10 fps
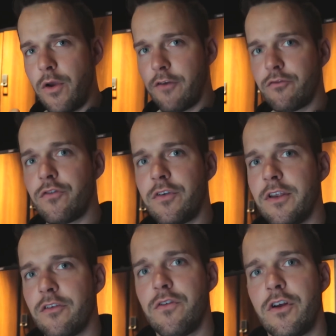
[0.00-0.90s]
you have to see
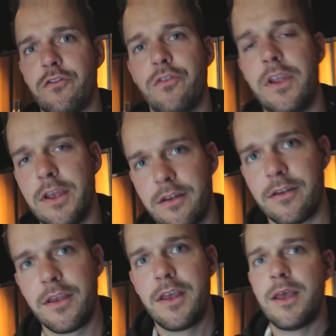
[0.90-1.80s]
this vlog to the
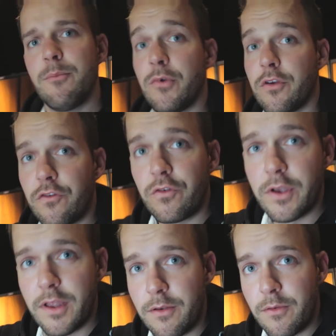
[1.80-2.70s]
end, because you
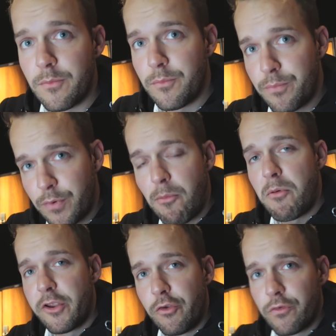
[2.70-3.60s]
can
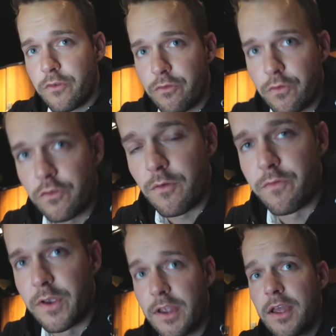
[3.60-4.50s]
probably use this for
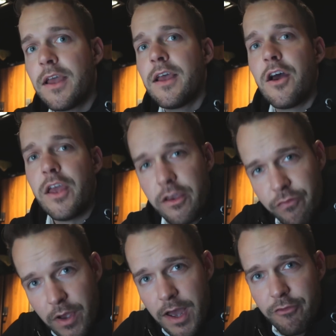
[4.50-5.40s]
something.
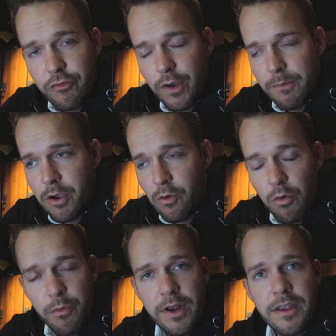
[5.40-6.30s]
If you have a trademark
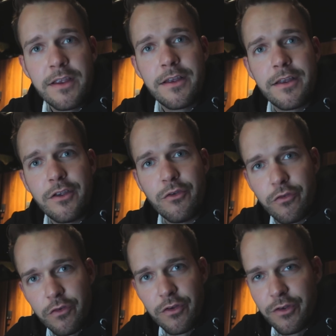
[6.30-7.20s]
already, you
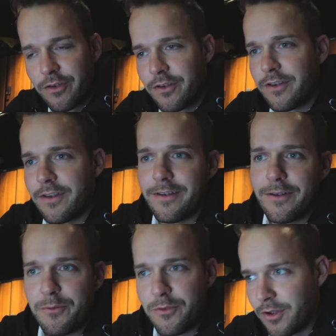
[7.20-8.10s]
should
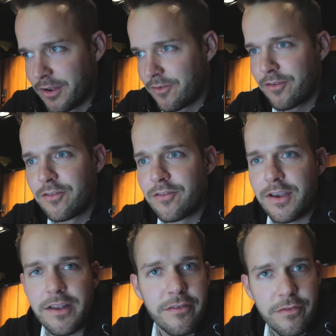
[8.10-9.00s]
not
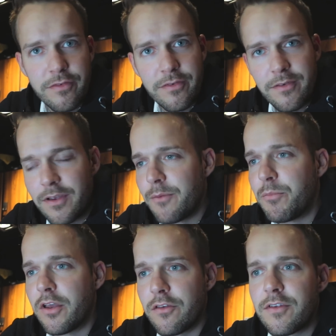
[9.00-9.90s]
see this,
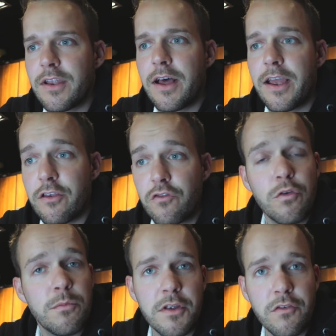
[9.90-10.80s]
because then I
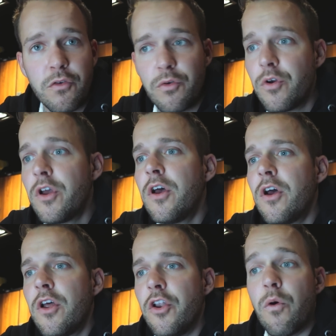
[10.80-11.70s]
assume that you
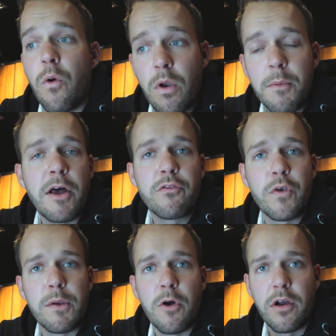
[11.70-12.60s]
know all about
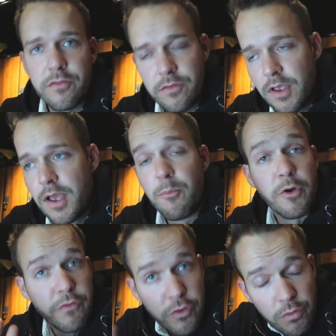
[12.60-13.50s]
trademarks. But
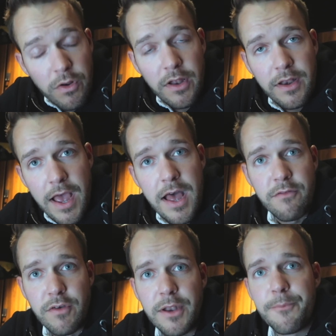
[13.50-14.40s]
if you do not
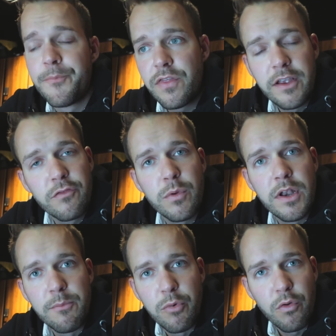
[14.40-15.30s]
have it, I think it's
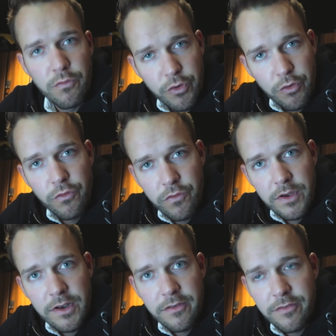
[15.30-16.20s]
really important for you to
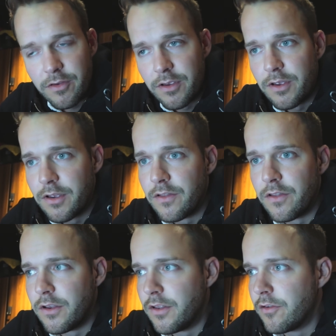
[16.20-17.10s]
see this
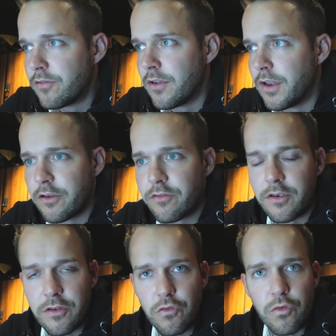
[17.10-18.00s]
these next
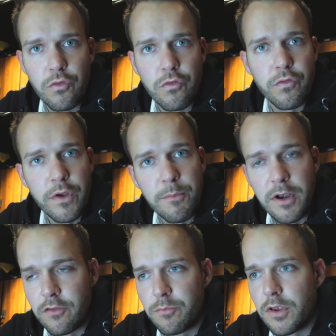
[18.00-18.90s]
2 to 3
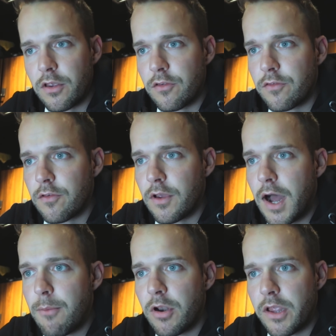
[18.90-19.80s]
minutes, because
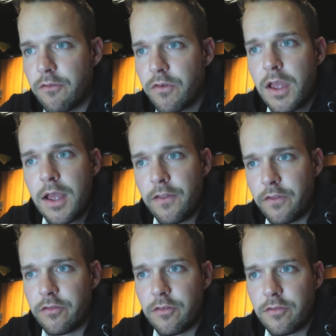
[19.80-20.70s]
I believe
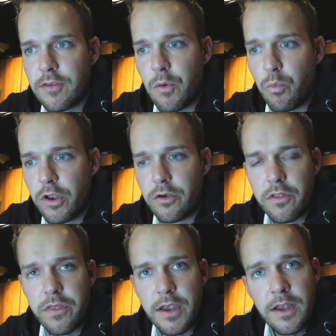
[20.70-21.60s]
this is a really
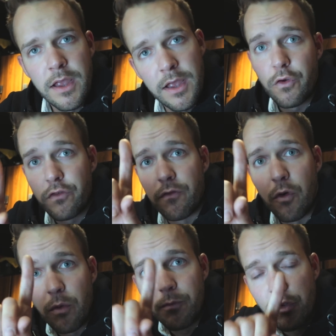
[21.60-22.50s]
good thing. First of
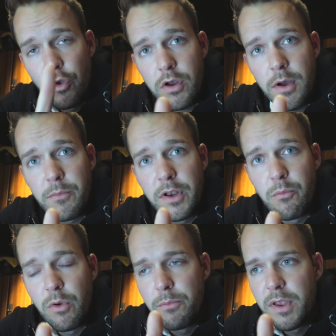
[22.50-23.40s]
all, your company
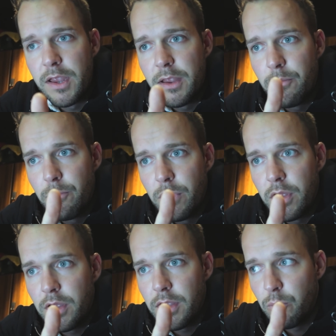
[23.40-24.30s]
will be
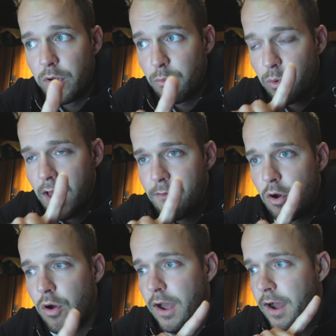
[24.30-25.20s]
will have a
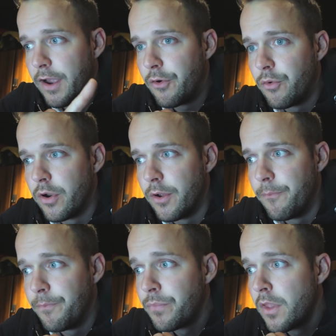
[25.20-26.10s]

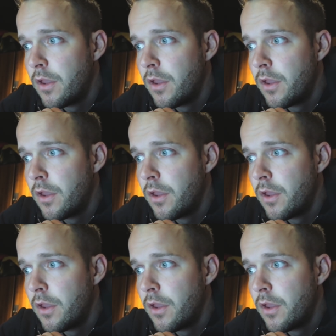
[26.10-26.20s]
higher